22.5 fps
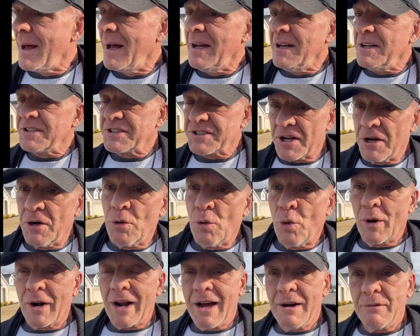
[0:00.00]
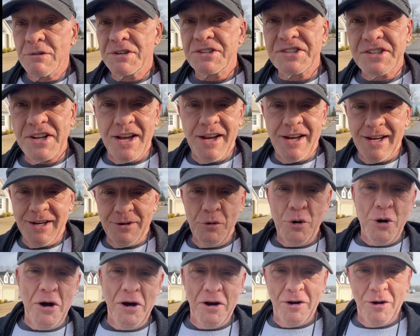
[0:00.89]
so what I was saying
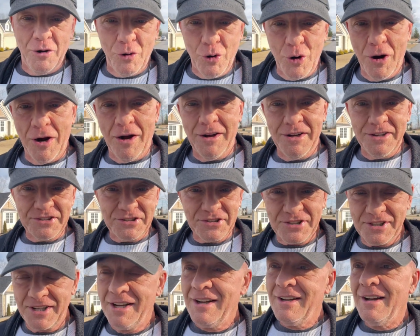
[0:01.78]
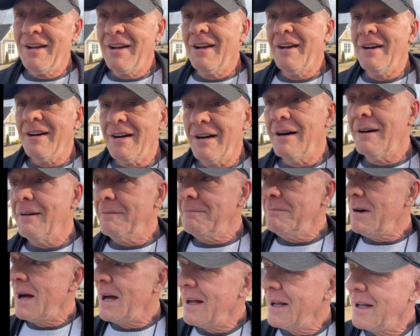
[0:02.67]
was,
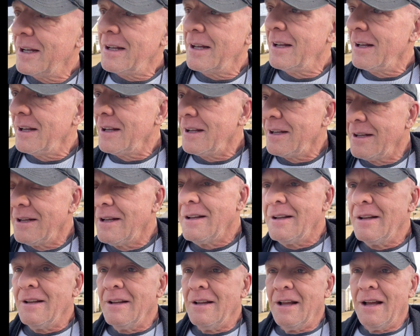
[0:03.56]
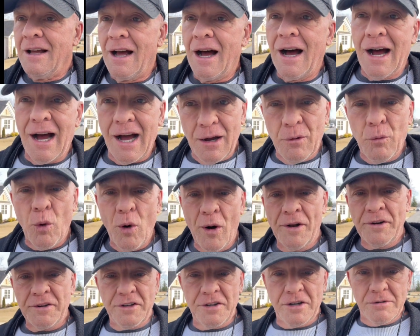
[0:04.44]
I
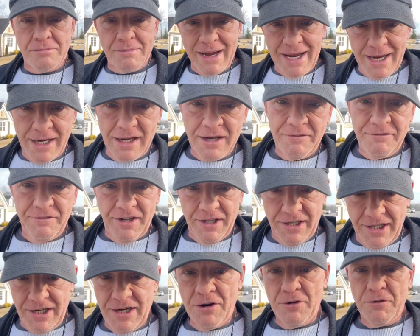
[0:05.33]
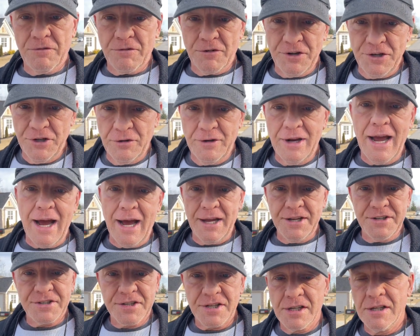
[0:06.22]
want to make a video for you
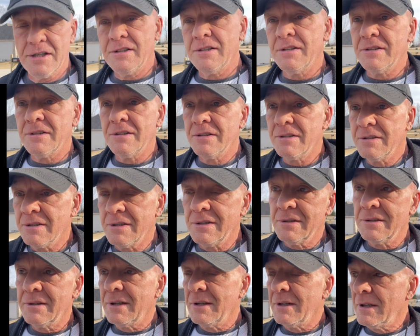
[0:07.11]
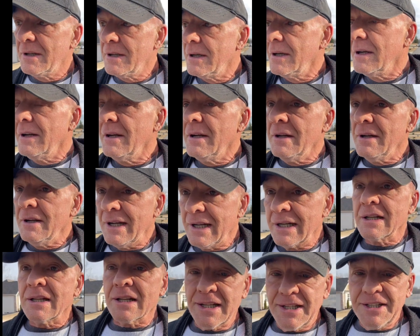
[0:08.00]
guys,
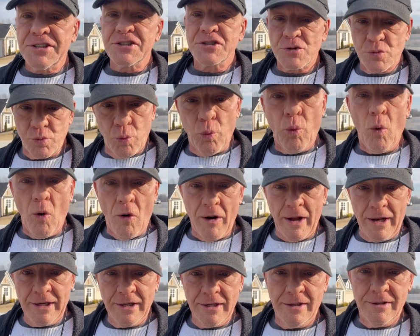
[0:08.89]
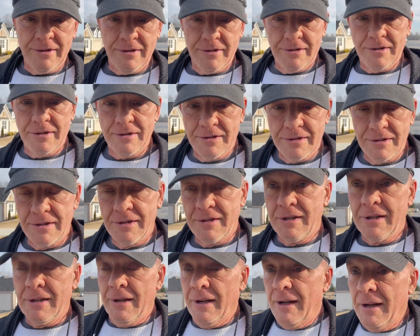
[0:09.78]
at least one,
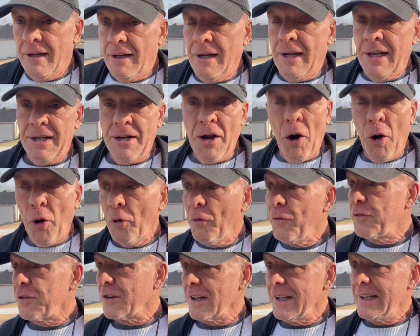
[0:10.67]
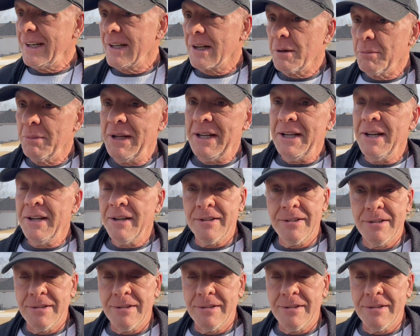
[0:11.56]
and hopefully it'll be